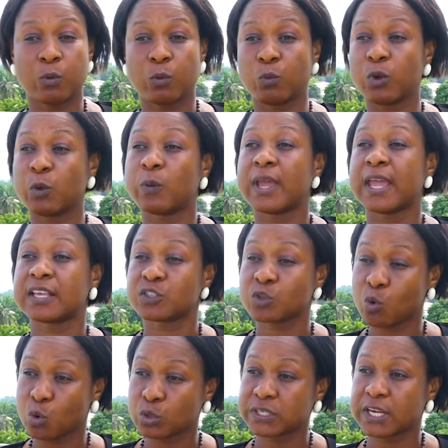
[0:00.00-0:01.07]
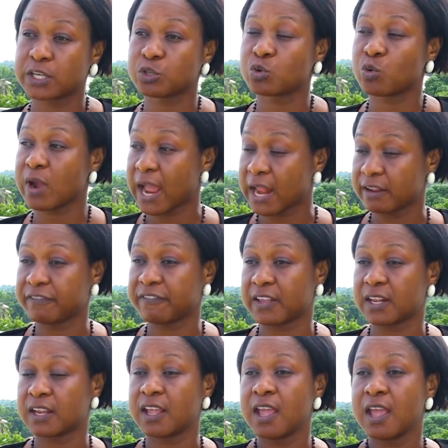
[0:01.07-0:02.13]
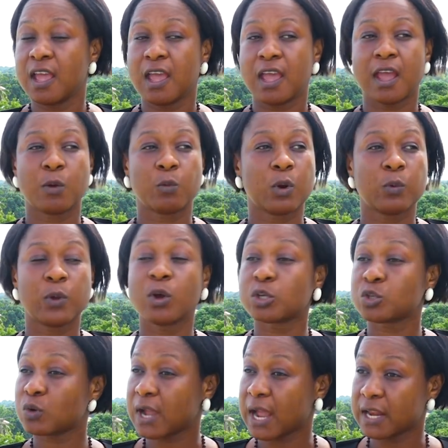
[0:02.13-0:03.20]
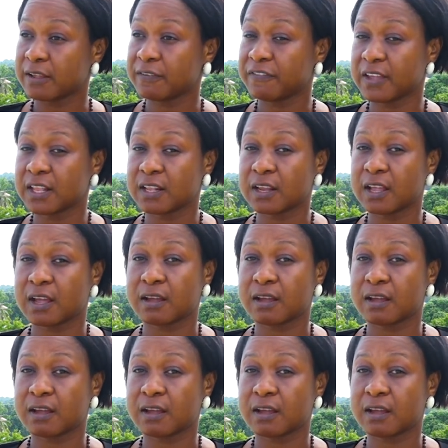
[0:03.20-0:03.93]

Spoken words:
we were escorted to Canifin. And when we got to Canifin,